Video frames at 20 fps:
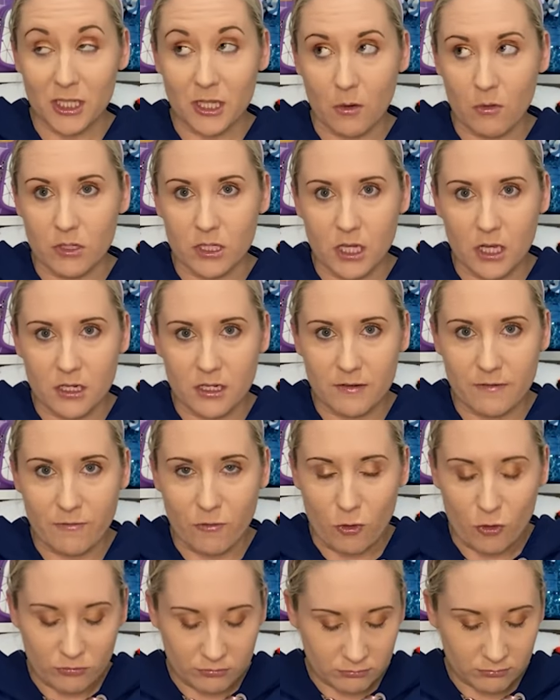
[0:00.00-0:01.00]
Oh,
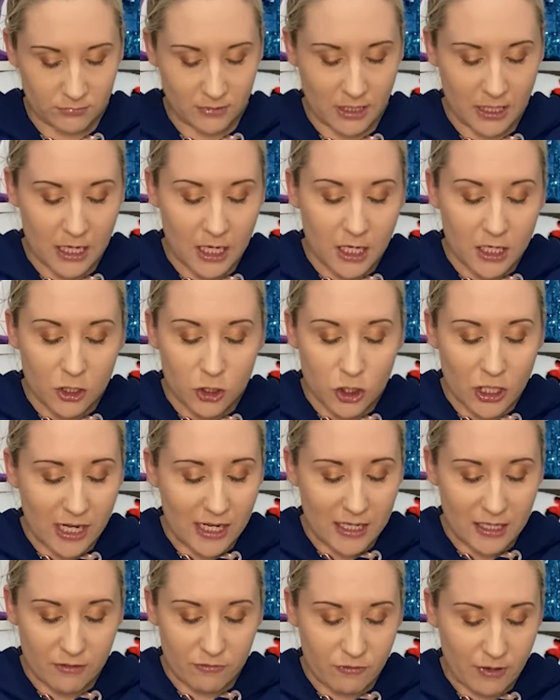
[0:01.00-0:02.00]
that was
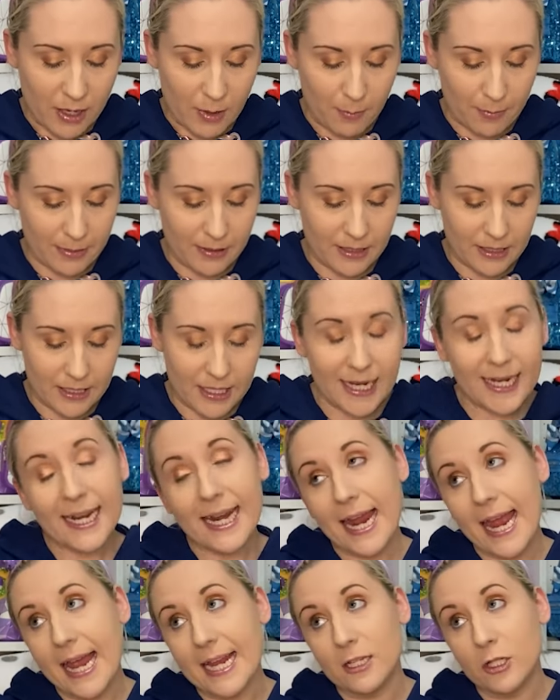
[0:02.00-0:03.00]
Gently rip
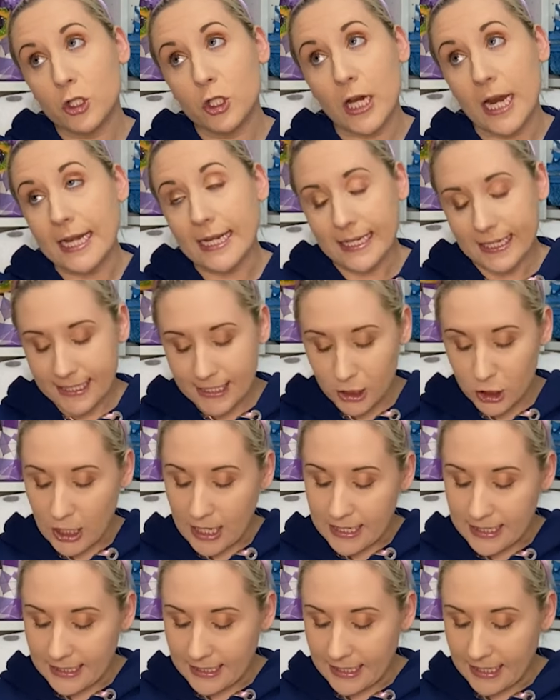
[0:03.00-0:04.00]
Again, gently,
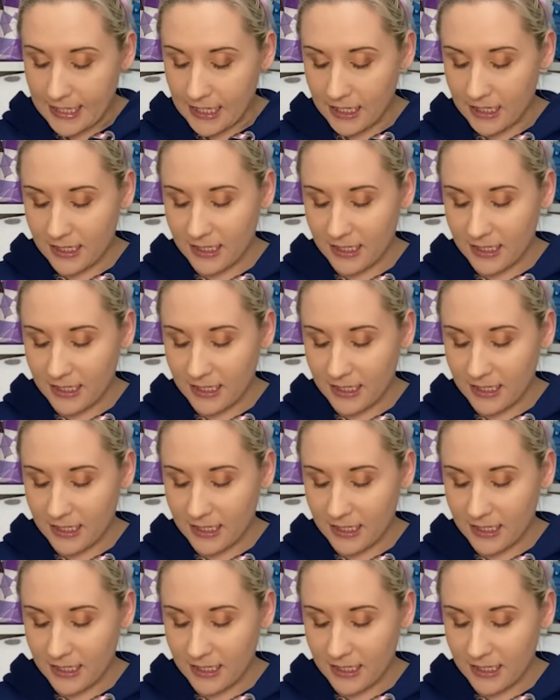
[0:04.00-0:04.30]
gently.